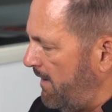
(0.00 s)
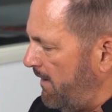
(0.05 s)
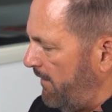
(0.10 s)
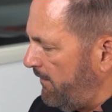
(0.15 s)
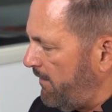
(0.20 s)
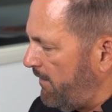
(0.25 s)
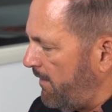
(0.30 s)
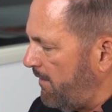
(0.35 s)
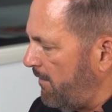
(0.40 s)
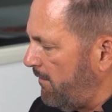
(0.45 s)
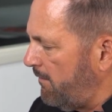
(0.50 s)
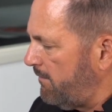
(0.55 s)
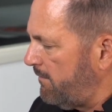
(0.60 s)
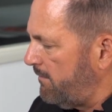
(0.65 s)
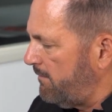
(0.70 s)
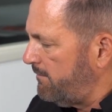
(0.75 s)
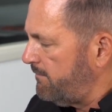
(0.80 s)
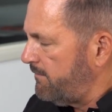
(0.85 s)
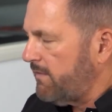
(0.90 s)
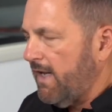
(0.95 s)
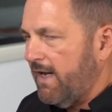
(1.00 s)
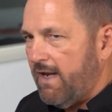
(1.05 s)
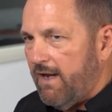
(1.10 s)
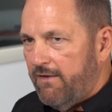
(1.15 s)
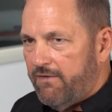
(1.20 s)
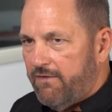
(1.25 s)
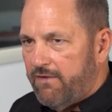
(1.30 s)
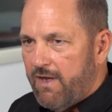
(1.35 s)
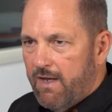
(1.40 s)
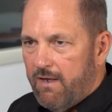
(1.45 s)
So like I
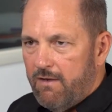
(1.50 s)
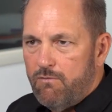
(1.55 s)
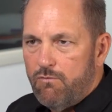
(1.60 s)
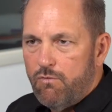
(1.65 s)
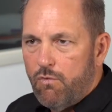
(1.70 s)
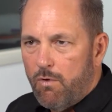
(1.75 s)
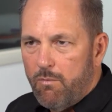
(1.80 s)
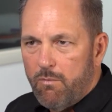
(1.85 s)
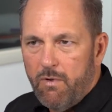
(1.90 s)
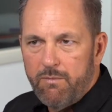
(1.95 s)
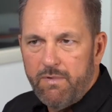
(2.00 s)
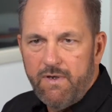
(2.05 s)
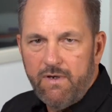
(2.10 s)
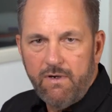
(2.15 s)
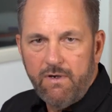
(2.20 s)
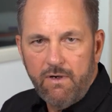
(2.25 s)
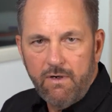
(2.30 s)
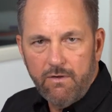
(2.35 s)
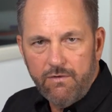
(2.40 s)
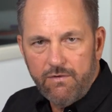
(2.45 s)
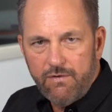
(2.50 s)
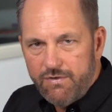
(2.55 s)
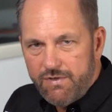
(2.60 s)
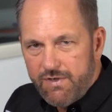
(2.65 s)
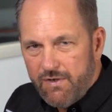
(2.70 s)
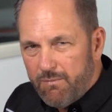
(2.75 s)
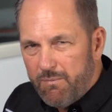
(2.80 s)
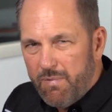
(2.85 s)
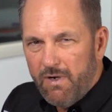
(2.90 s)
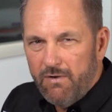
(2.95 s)
said, normal materials, you're
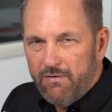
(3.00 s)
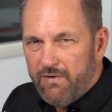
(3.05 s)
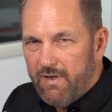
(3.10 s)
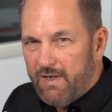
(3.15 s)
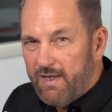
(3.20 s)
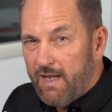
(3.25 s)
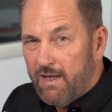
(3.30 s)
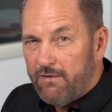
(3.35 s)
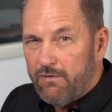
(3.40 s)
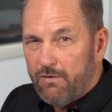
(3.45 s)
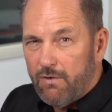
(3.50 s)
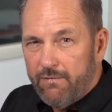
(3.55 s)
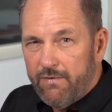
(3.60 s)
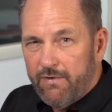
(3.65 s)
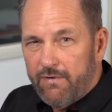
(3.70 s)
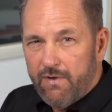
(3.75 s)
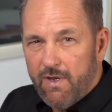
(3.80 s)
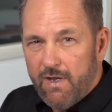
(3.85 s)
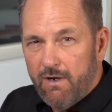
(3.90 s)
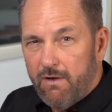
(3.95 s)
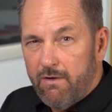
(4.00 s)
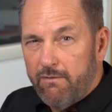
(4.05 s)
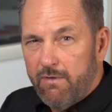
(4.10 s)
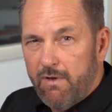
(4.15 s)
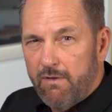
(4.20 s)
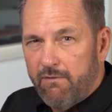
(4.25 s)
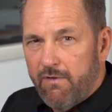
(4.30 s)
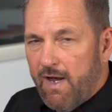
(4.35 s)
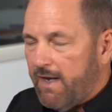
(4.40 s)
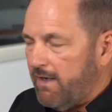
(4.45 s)
just piercing that surface layer of the
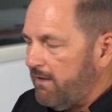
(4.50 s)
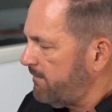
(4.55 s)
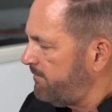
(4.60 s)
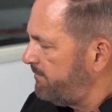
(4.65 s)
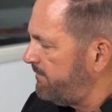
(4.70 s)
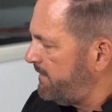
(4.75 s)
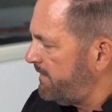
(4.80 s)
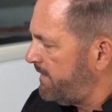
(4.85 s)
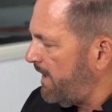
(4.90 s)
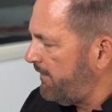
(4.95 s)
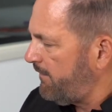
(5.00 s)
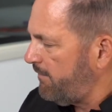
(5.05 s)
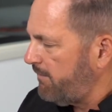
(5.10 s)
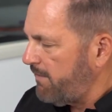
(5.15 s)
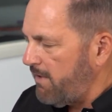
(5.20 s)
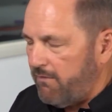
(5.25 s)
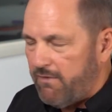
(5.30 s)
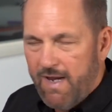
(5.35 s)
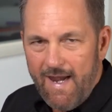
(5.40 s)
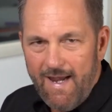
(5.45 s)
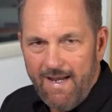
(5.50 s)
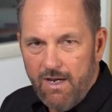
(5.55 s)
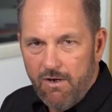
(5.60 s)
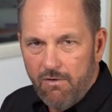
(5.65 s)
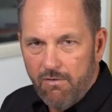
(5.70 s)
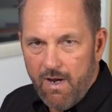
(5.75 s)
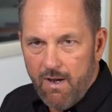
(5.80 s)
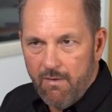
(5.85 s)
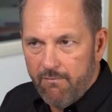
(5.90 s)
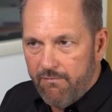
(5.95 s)
vinyl. That's around
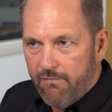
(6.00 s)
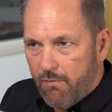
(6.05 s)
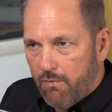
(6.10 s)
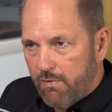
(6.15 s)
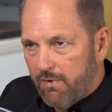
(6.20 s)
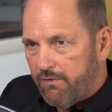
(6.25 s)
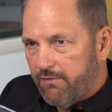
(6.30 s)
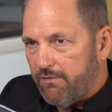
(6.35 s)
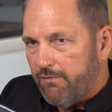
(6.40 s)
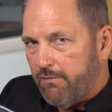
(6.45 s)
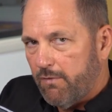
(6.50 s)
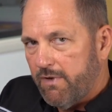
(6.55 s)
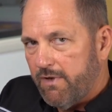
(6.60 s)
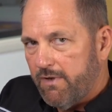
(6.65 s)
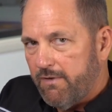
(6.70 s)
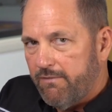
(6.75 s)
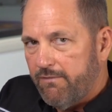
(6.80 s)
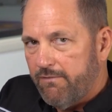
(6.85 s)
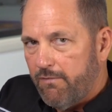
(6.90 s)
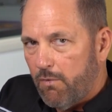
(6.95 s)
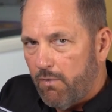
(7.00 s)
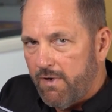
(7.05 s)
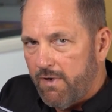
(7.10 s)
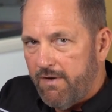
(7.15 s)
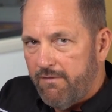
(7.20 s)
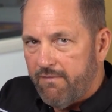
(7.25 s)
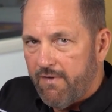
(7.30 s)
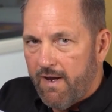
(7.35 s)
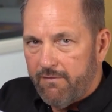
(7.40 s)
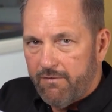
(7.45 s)
80-gram force for the
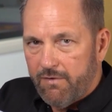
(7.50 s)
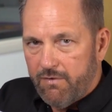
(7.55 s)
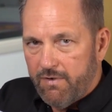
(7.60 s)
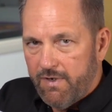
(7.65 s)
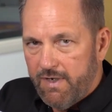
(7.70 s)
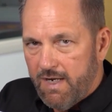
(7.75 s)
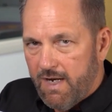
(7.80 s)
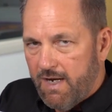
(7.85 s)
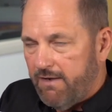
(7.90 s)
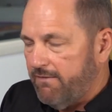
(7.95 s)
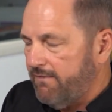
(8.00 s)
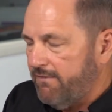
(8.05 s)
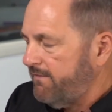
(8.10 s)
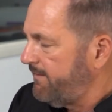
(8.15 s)
45-degree knife.